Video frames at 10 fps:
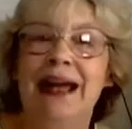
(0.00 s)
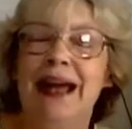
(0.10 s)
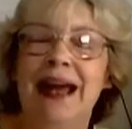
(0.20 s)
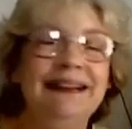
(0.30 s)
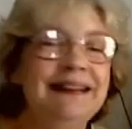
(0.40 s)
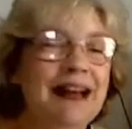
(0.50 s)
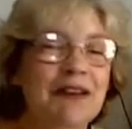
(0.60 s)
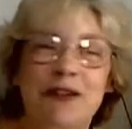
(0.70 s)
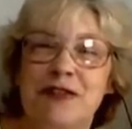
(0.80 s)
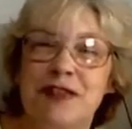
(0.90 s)
and
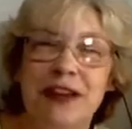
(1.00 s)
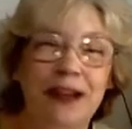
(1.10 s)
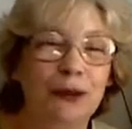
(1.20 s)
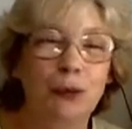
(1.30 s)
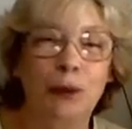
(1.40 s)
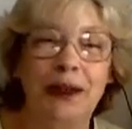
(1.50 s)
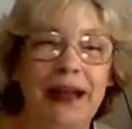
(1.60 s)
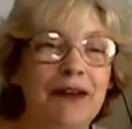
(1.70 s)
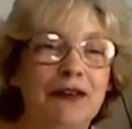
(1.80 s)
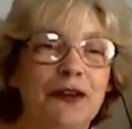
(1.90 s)
never failed,
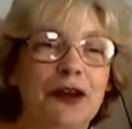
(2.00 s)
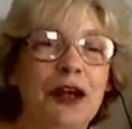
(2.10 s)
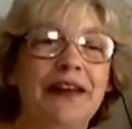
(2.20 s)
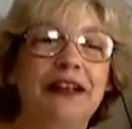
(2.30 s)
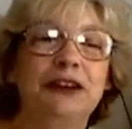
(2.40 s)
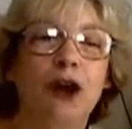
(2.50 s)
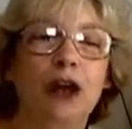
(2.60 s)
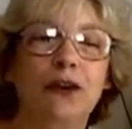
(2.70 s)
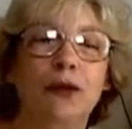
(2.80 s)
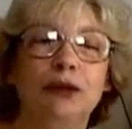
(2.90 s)
whenever they
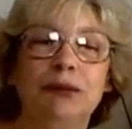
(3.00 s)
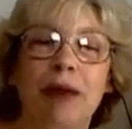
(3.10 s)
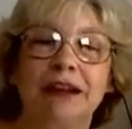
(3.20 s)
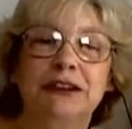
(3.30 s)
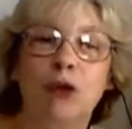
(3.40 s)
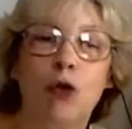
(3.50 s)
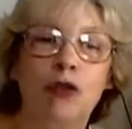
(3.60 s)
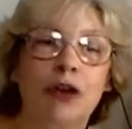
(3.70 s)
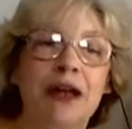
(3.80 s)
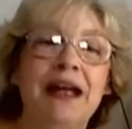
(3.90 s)
talked those matters
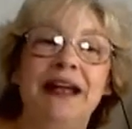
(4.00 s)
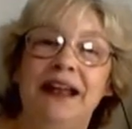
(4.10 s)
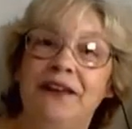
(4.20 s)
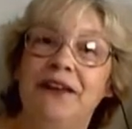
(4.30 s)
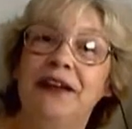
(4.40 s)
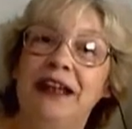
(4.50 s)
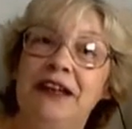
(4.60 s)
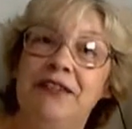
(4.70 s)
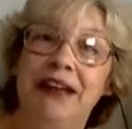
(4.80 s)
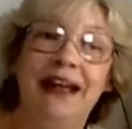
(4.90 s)
over in their
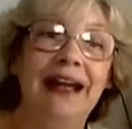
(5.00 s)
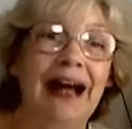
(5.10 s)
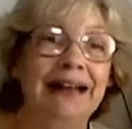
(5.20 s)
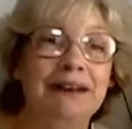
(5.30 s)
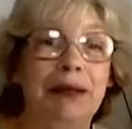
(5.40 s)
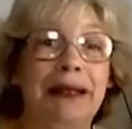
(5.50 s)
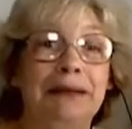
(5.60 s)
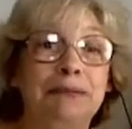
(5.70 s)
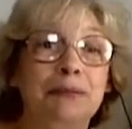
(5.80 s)
evening gossiping,